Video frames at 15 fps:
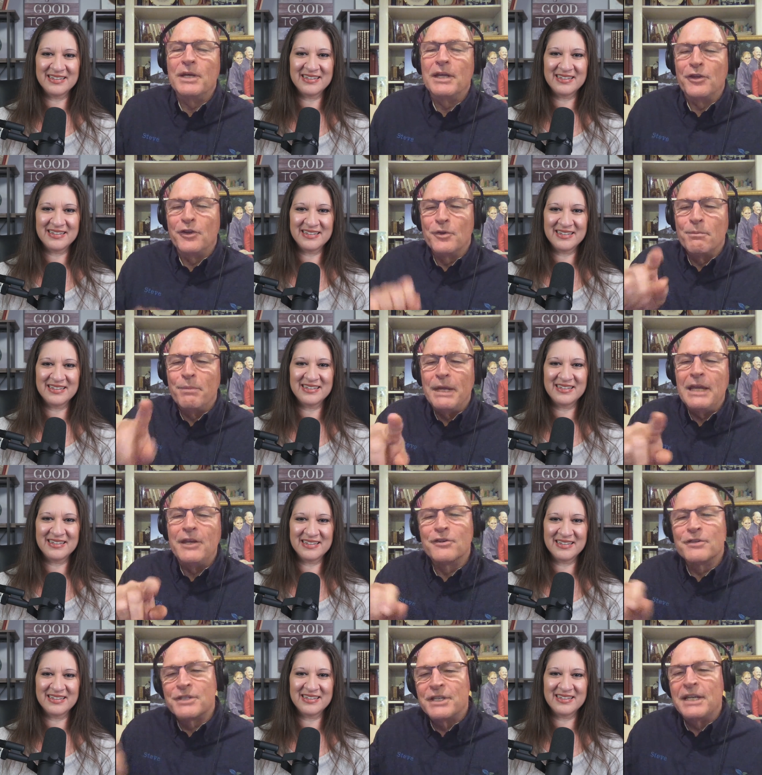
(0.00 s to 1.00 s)
Speaker 1: you're B, you're
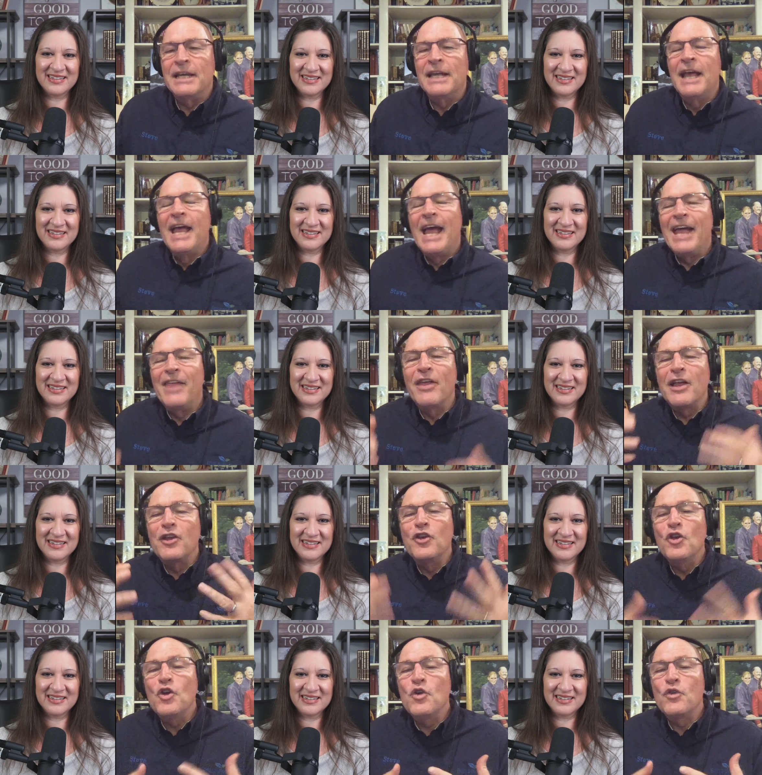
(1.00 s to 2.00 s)
C. And they
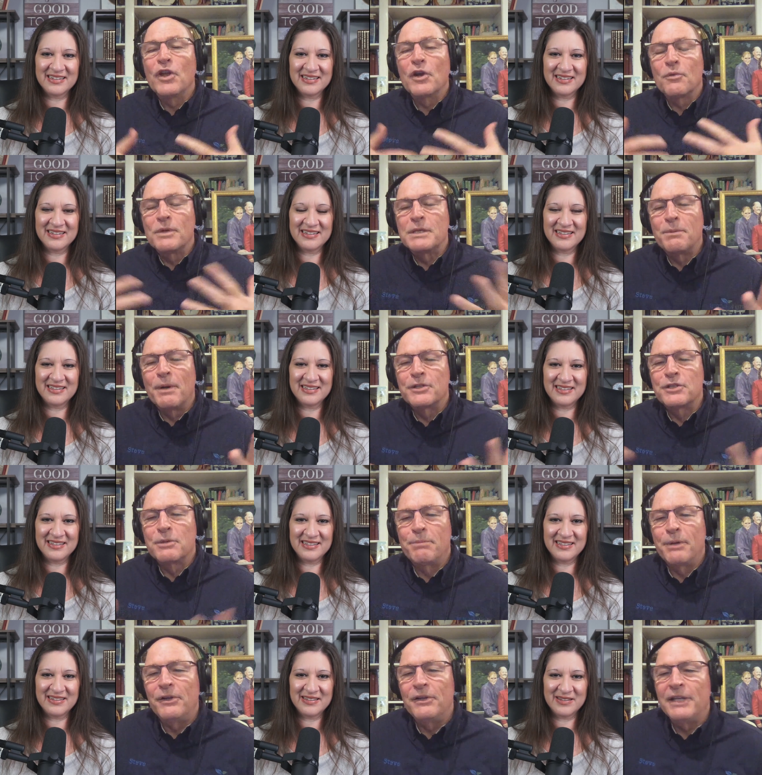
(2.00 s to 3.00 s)
knew their
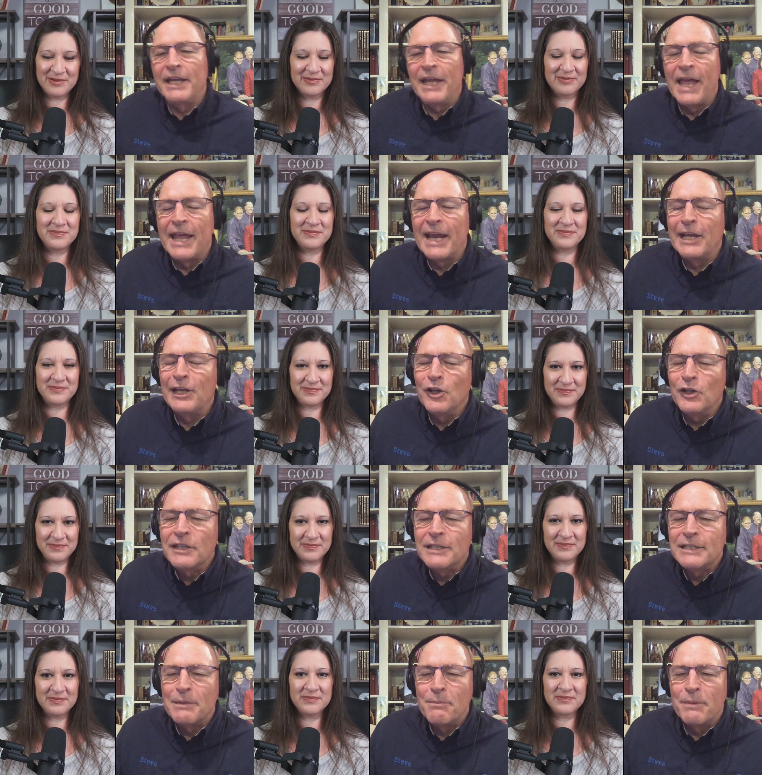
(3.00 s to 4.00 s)
responsibility. And I looked at
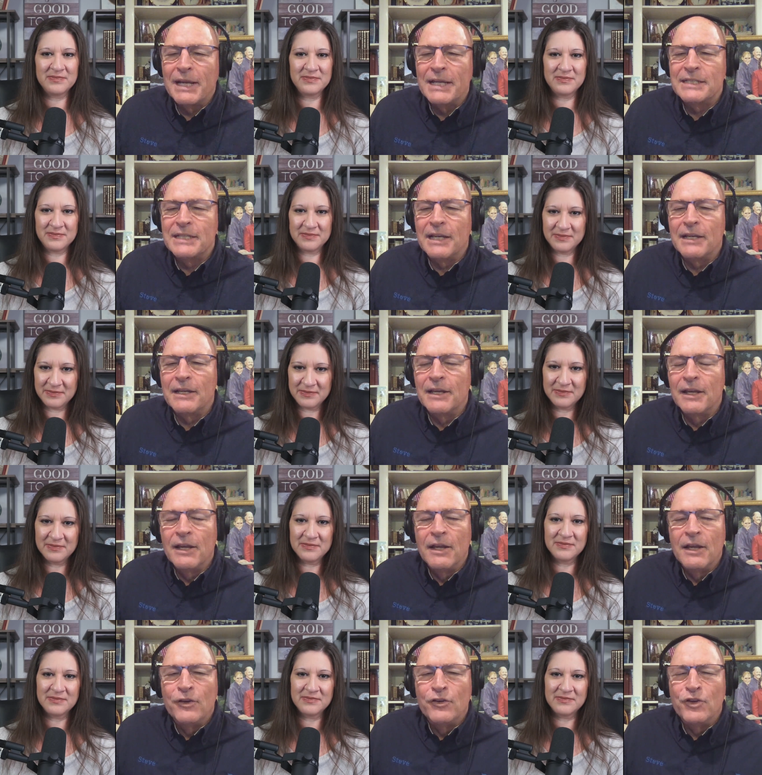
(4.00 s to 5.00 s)
them and I said,
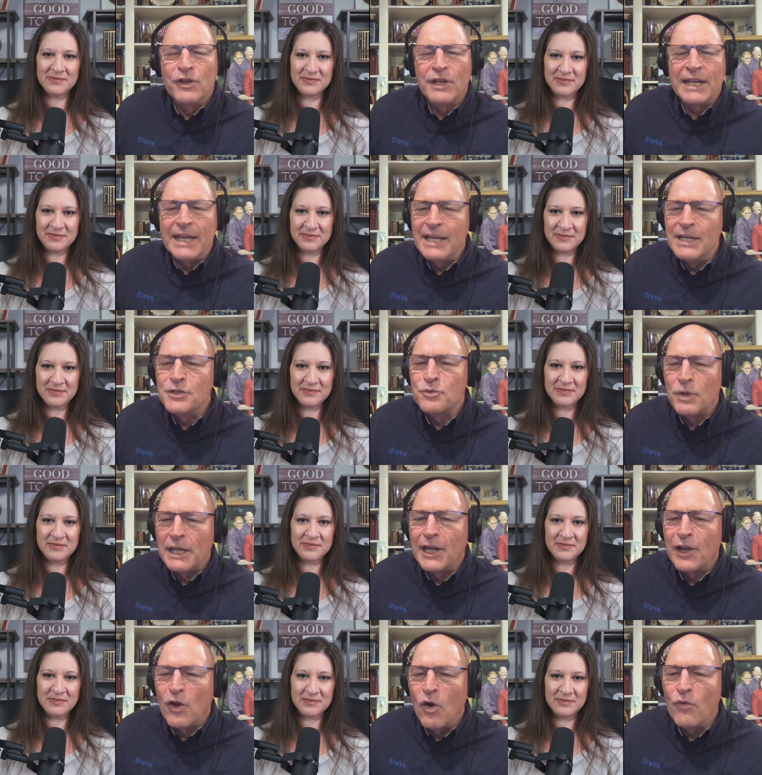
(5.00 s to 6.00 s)
Do the kids really
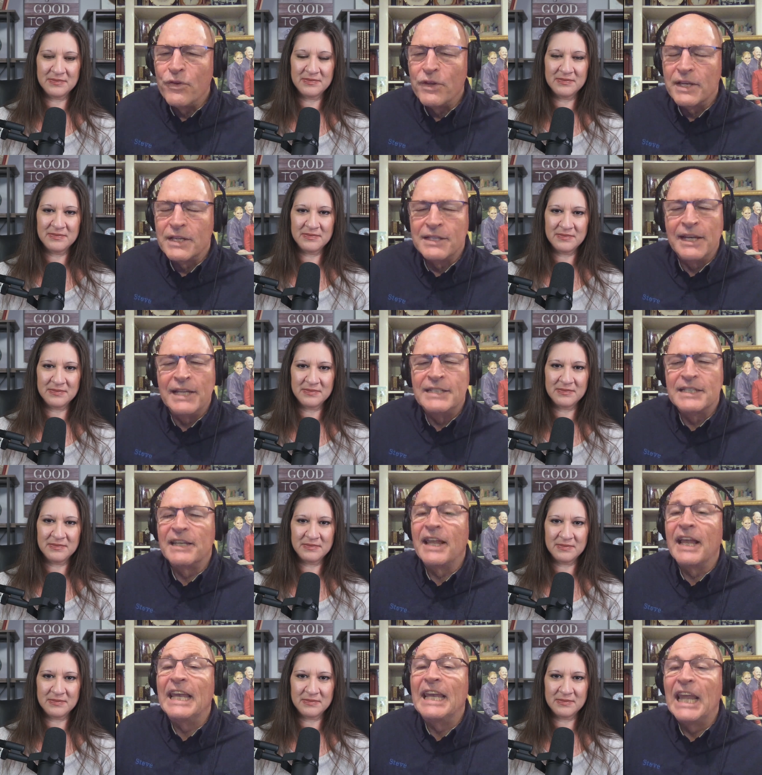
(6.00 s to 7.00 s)
go for this? And they said, They
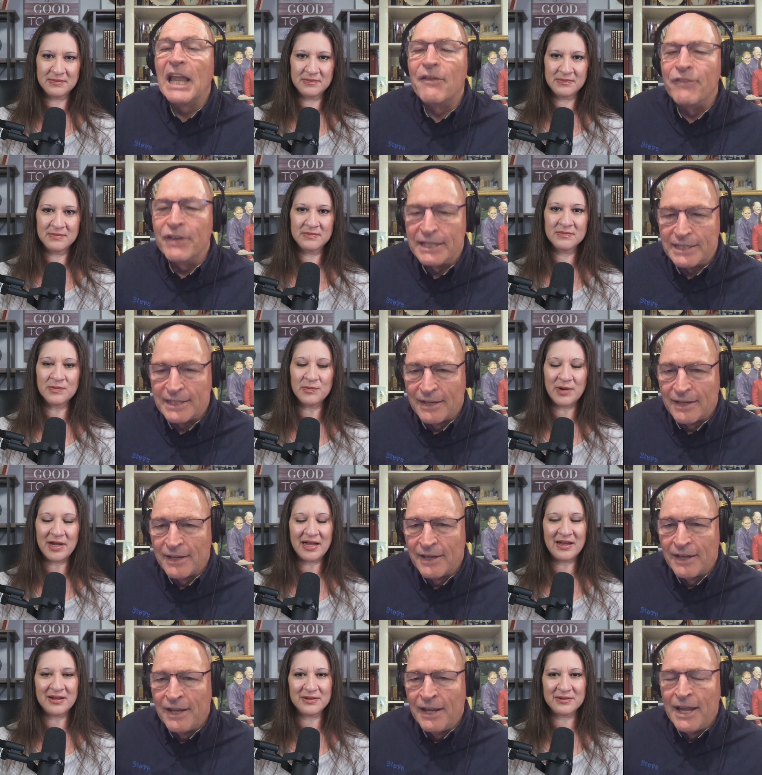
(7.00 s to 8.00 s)
love it.
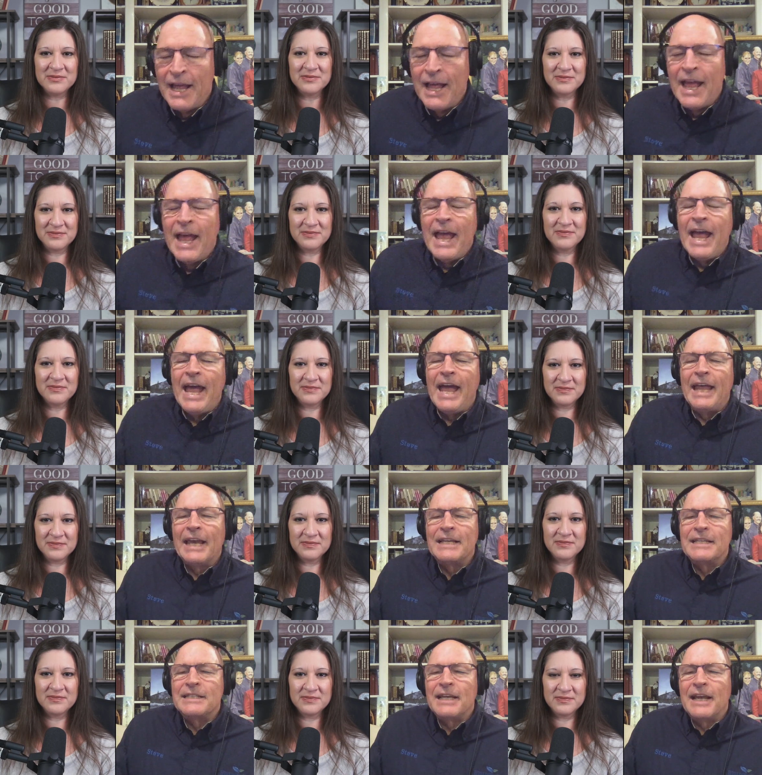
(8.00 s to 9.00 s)
Wow. And I
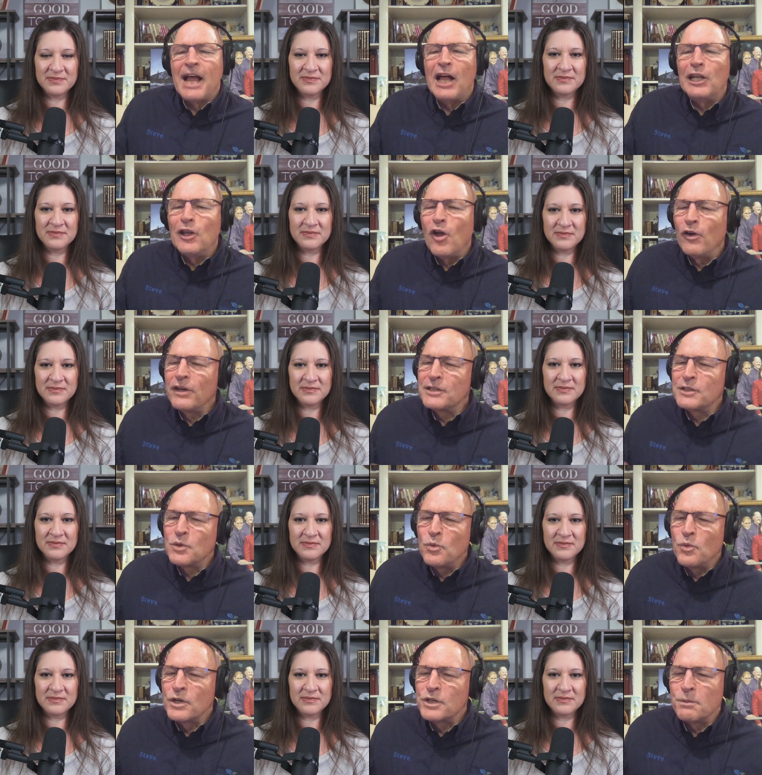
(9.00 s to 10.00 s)
said, How long does a
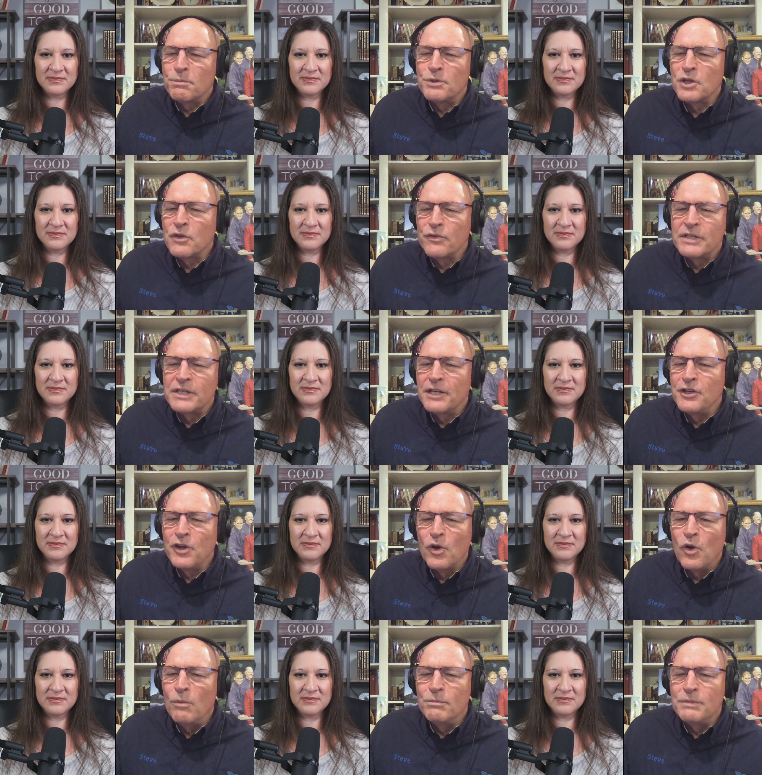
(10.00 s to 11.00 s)
worship service in your
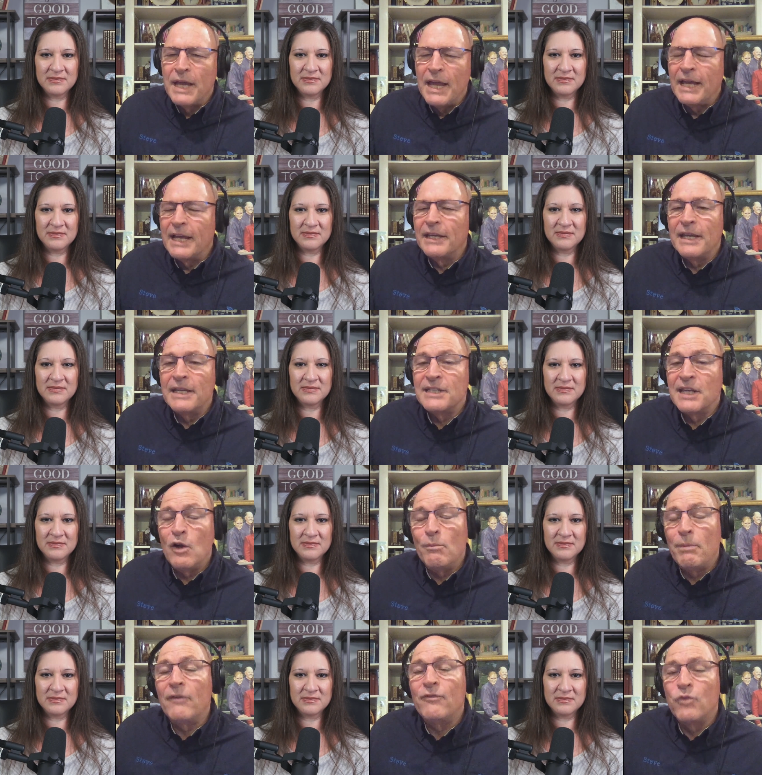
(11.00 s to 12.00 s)
home take? And they say, oh,
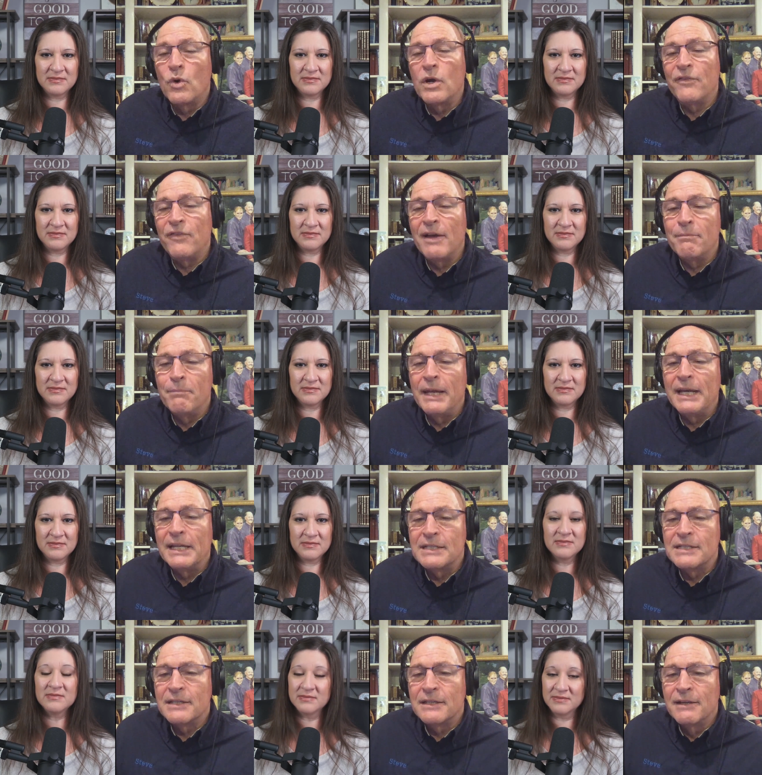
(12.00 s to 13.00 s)
About 45 minutes